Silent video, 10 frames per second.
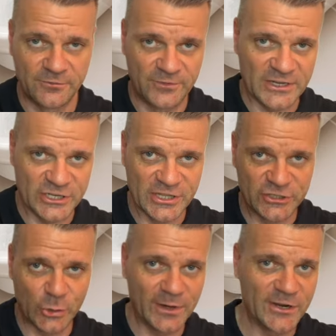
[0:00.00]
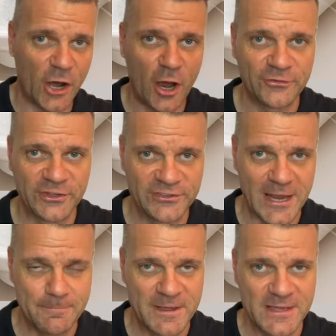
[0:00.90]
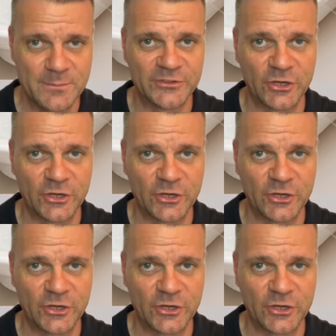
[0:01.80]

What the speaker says: Flushing the toilet after 10 p.m. is